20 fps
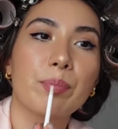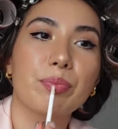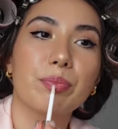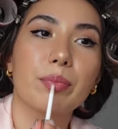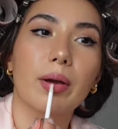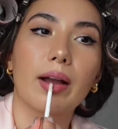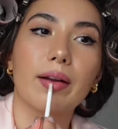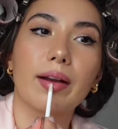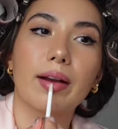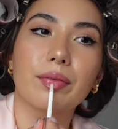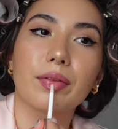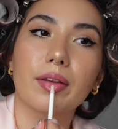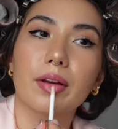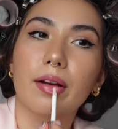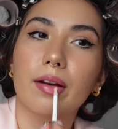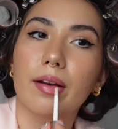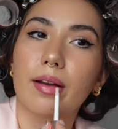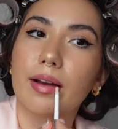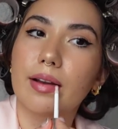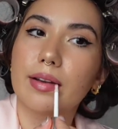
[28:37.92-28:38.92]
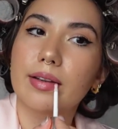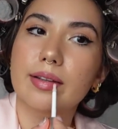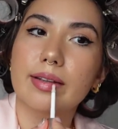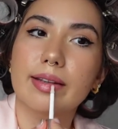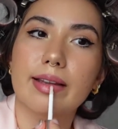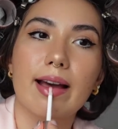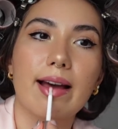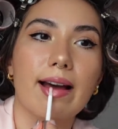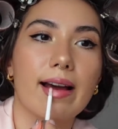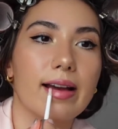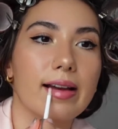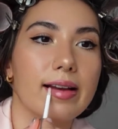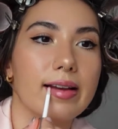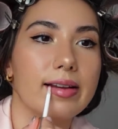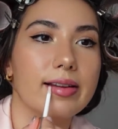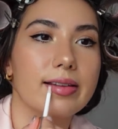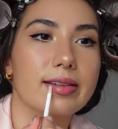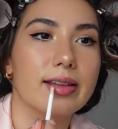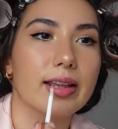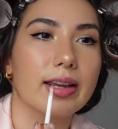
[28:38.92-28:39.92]
but I have the gloss that
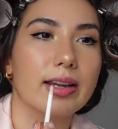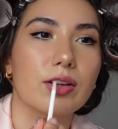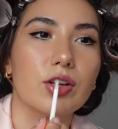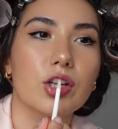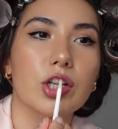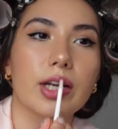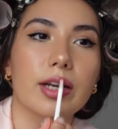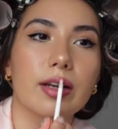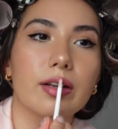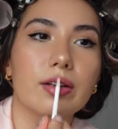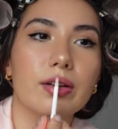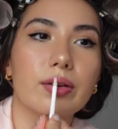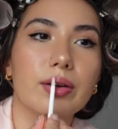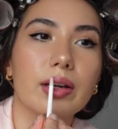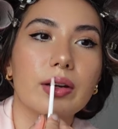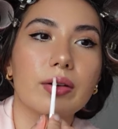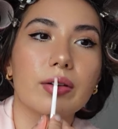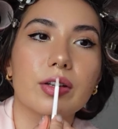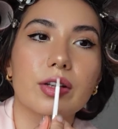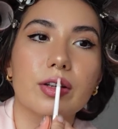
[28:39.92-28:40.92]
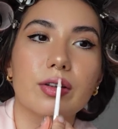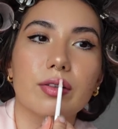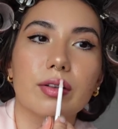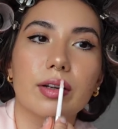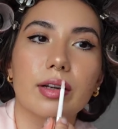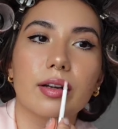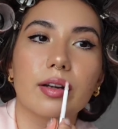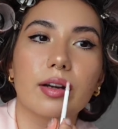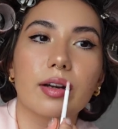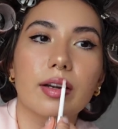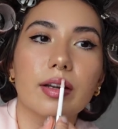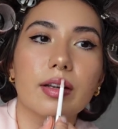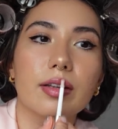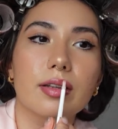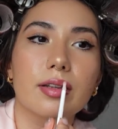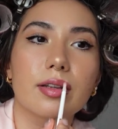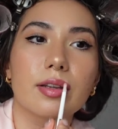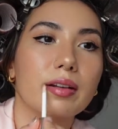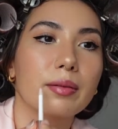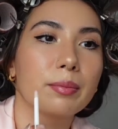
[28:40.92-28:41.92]
has like a sheen to it, which is really
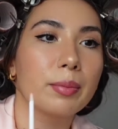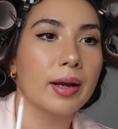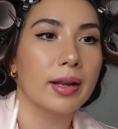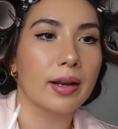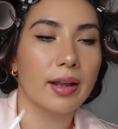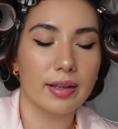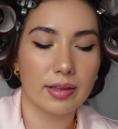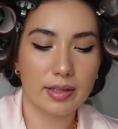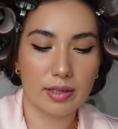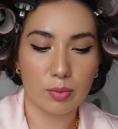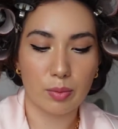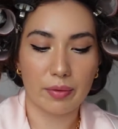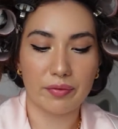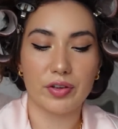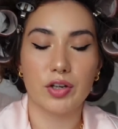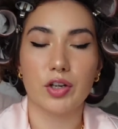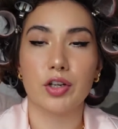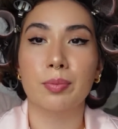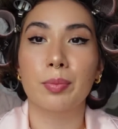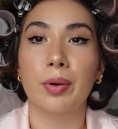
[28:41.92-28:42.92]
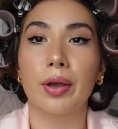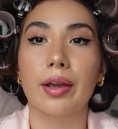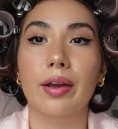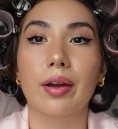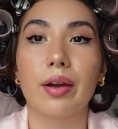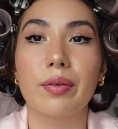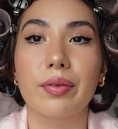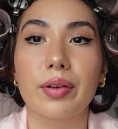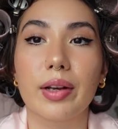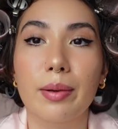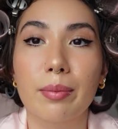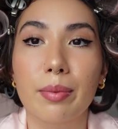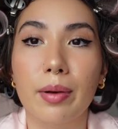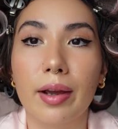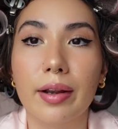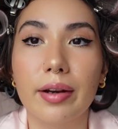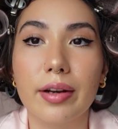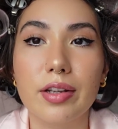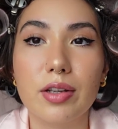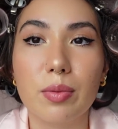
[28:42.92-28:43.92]
nice. But I like this one for just putting over lip
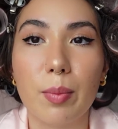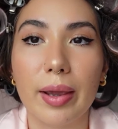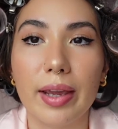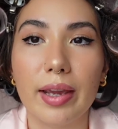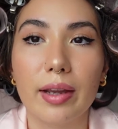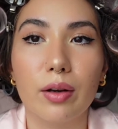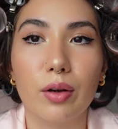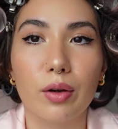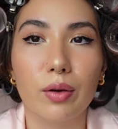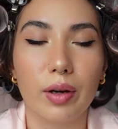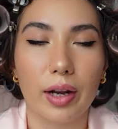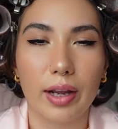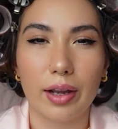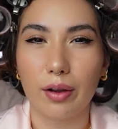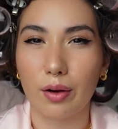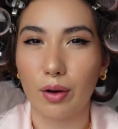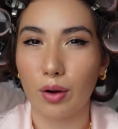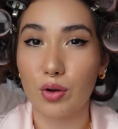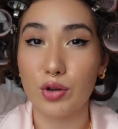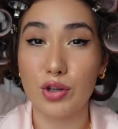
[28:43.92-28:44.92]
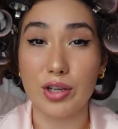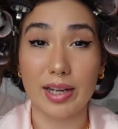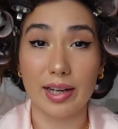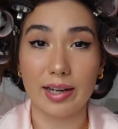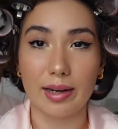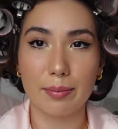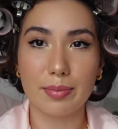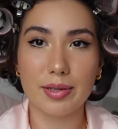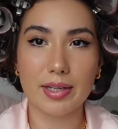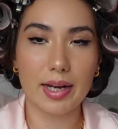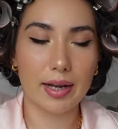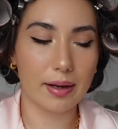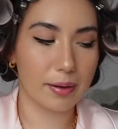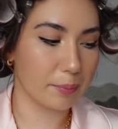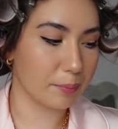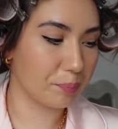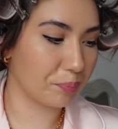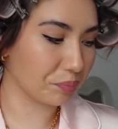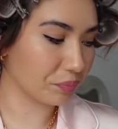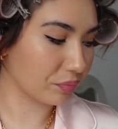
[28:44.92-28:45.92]
liner to make it look like a glossier lipstick.
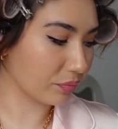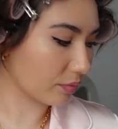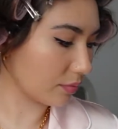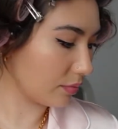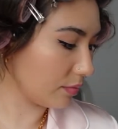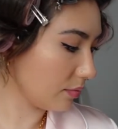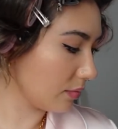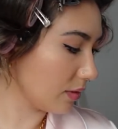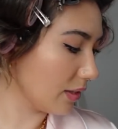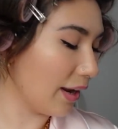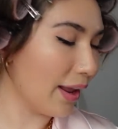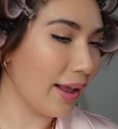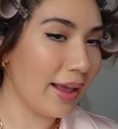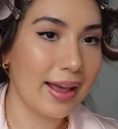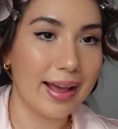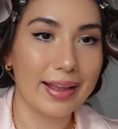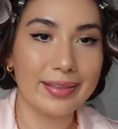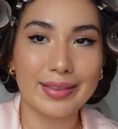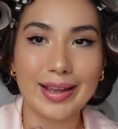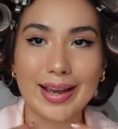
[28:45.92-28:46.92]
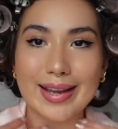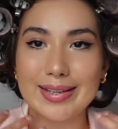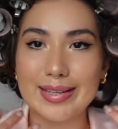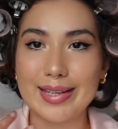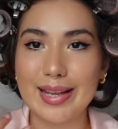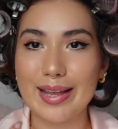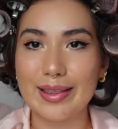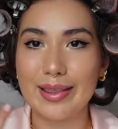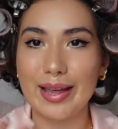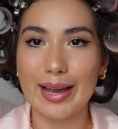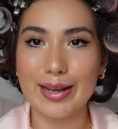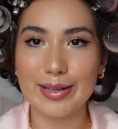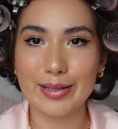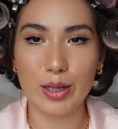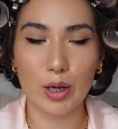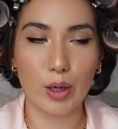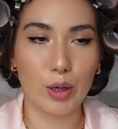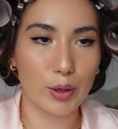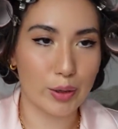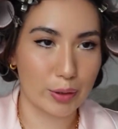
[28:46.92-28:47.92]
And that is it. That is
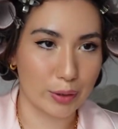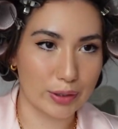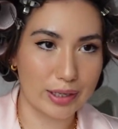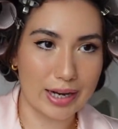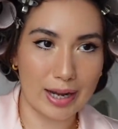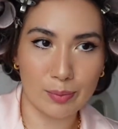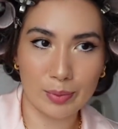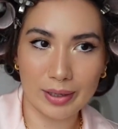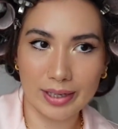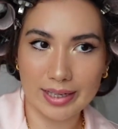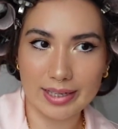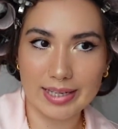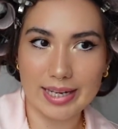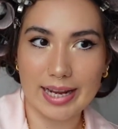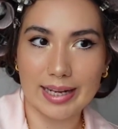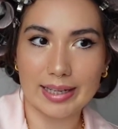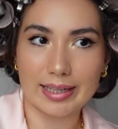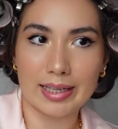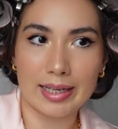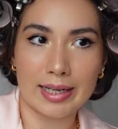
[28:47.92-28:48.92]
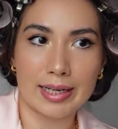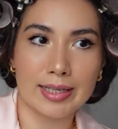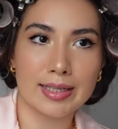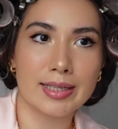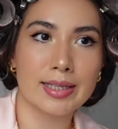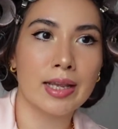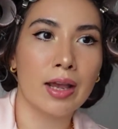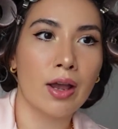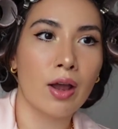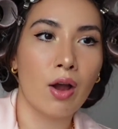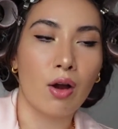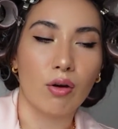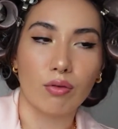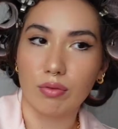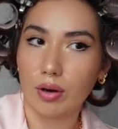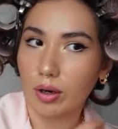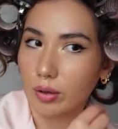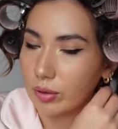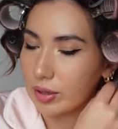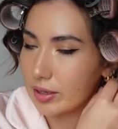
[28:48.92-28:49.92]
the look. Now we're gonna take these
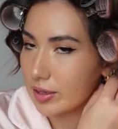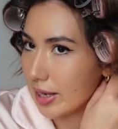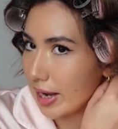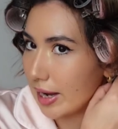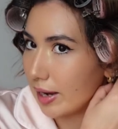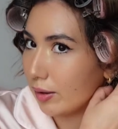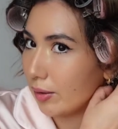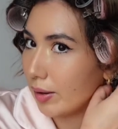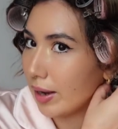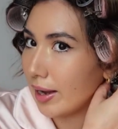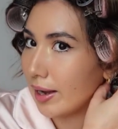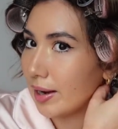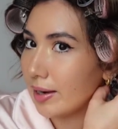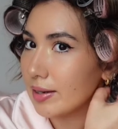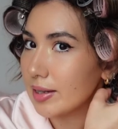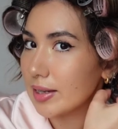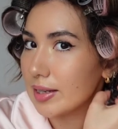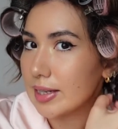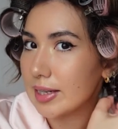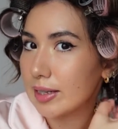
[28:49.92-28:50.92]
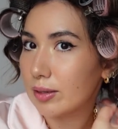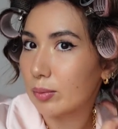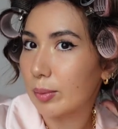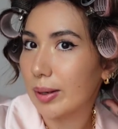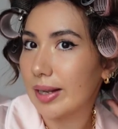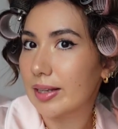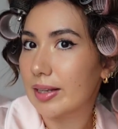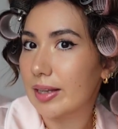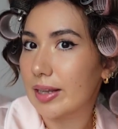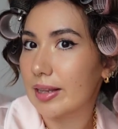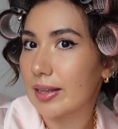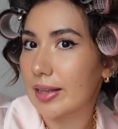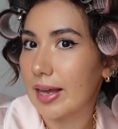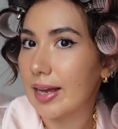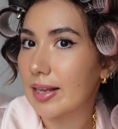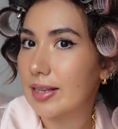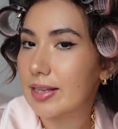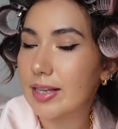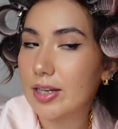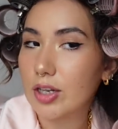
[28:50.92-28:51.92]
rollers out and deal with
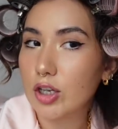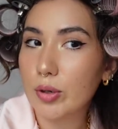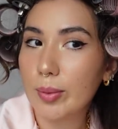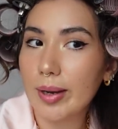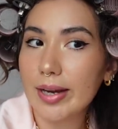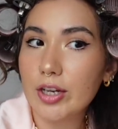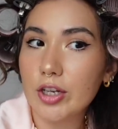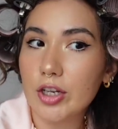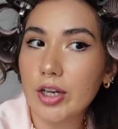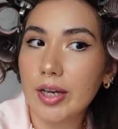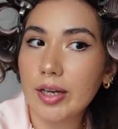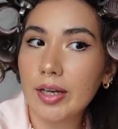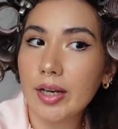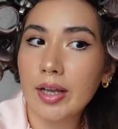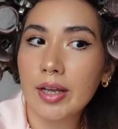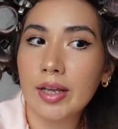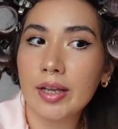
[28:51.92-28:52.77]
that situation.